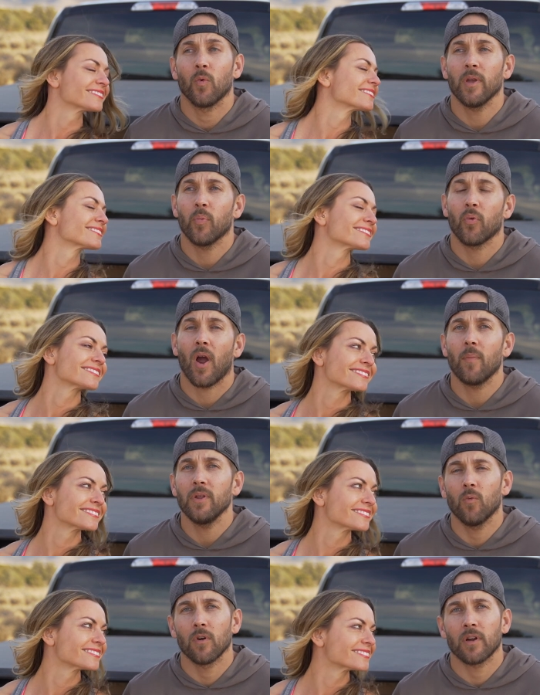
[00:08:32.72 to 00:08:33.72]
Speaker 1: we
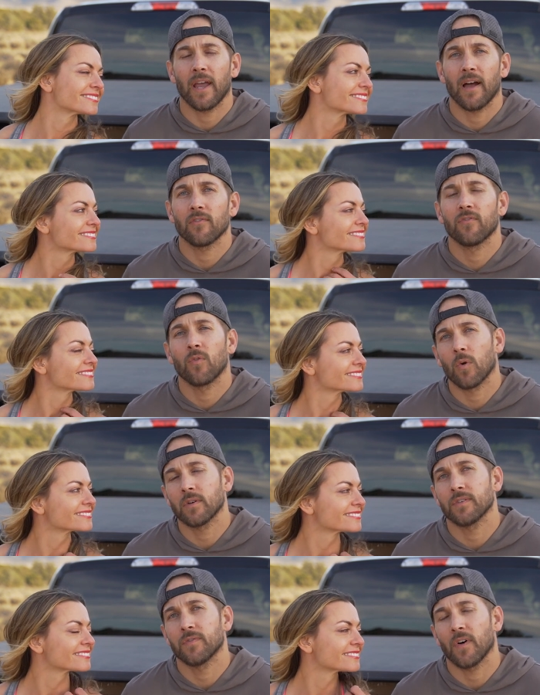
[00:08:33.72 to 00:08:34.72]
probably work out four
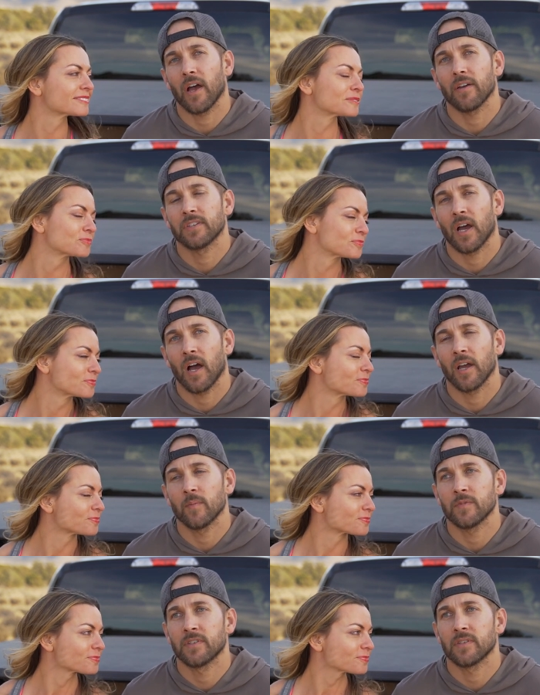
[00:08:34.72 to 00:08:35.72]
to five
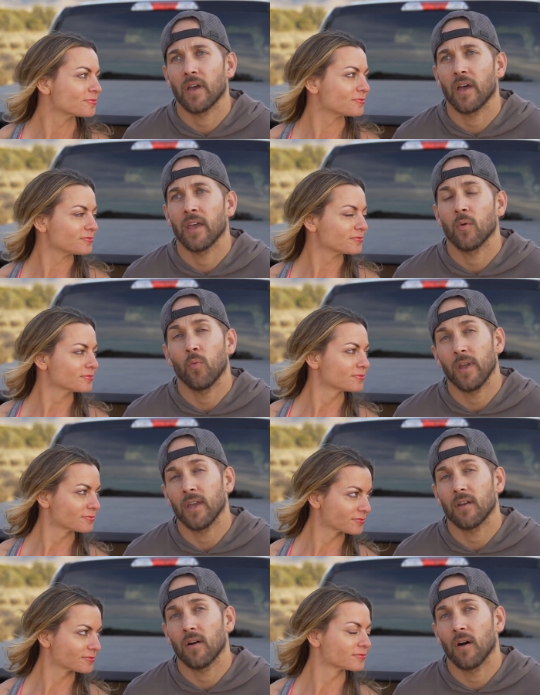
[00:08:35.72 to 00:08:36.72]
times a
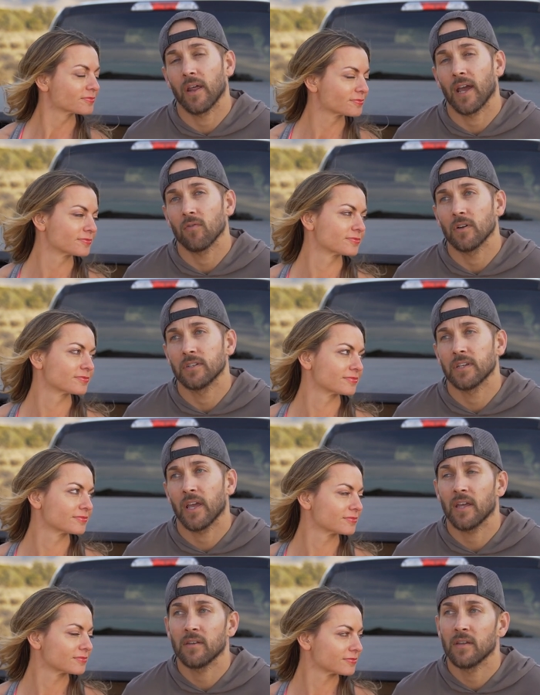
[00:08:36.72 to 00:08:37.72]
week on average.
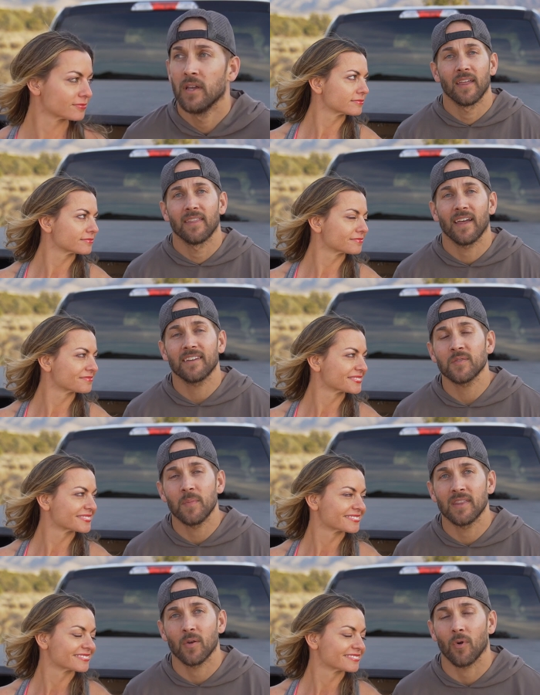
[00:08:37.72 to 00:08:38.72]
And that doesn't
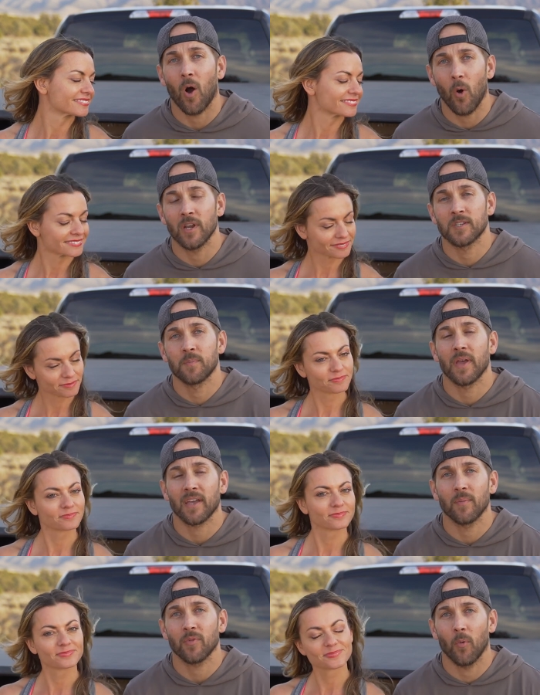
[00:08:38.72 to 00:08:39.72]
mean that we're always
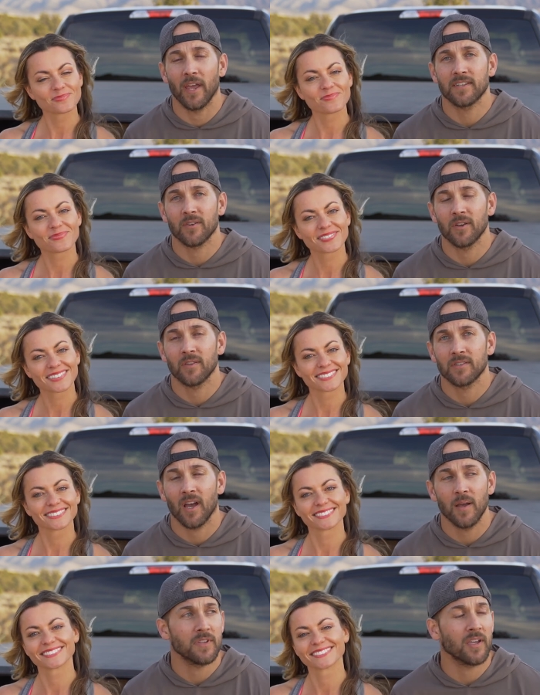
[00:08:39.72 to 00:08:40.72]
picking up the weights during those
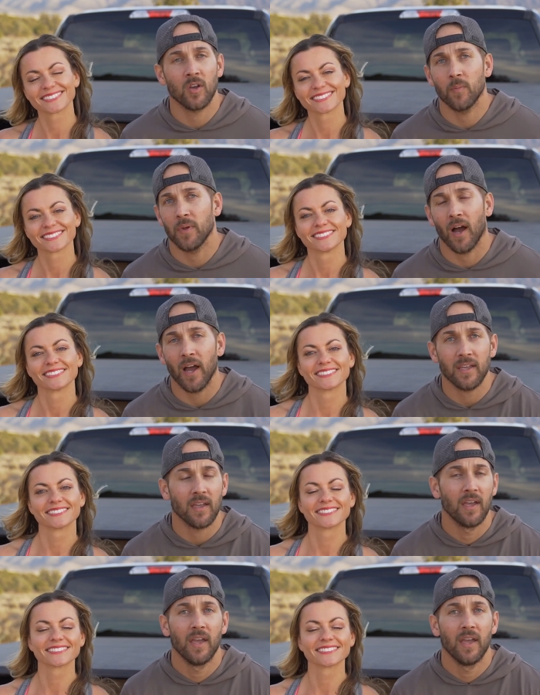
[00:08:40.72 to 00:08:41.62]
times. It could be a hike,